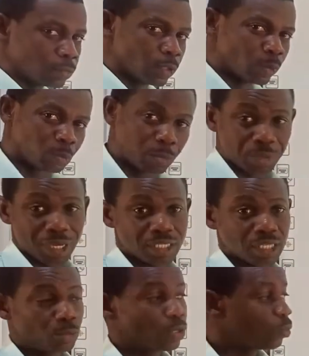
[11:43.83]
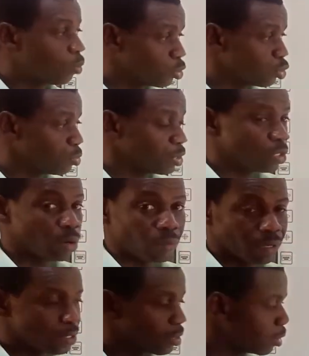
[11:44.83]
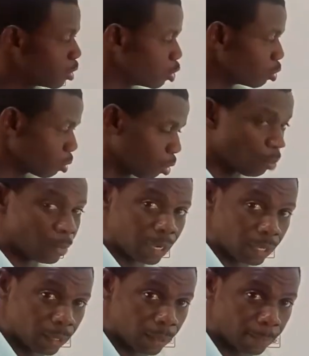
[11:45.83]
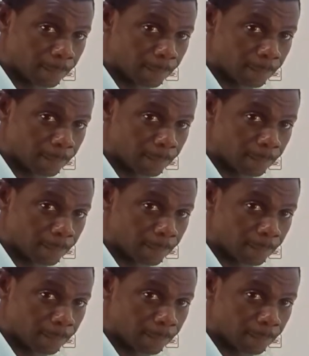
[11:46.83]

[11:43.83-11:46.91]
You may be asking me, okay, what should be the correct thing? Comma,